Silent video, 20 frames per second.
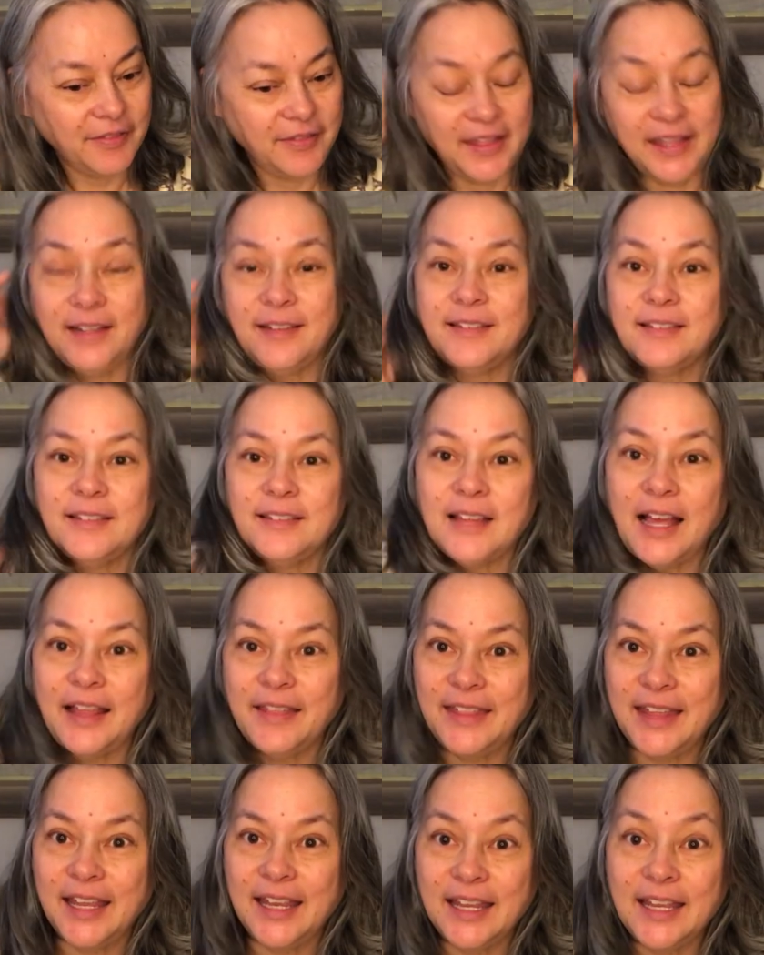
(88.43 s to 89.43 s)
they
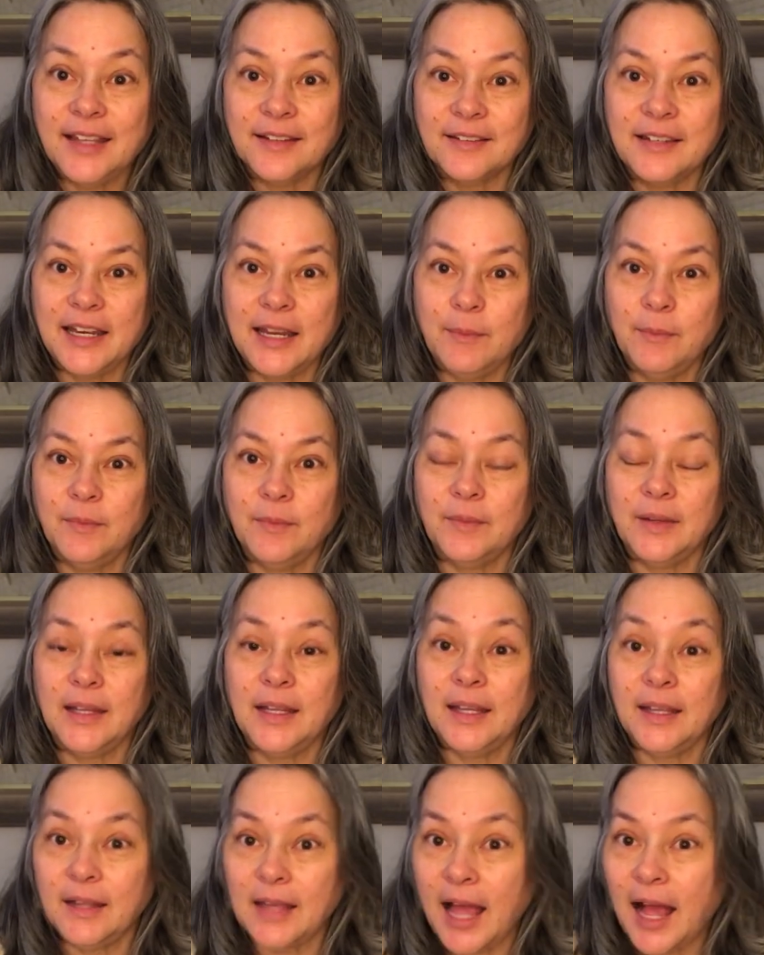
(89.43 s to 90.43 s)
his name,
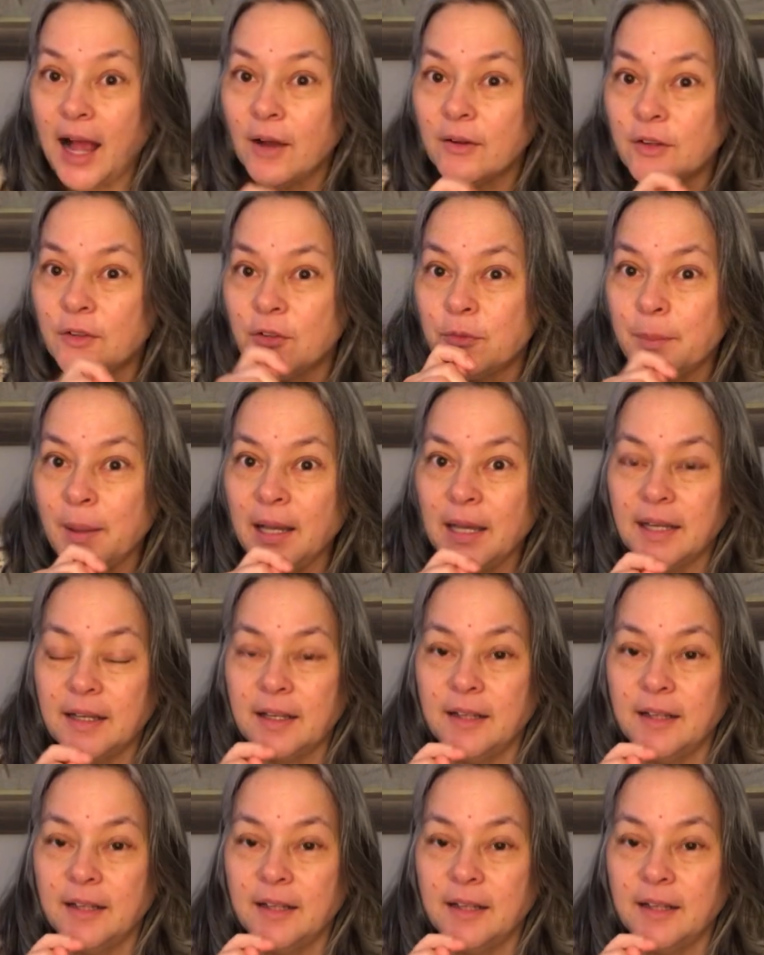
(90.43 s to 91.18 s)
how you spell it,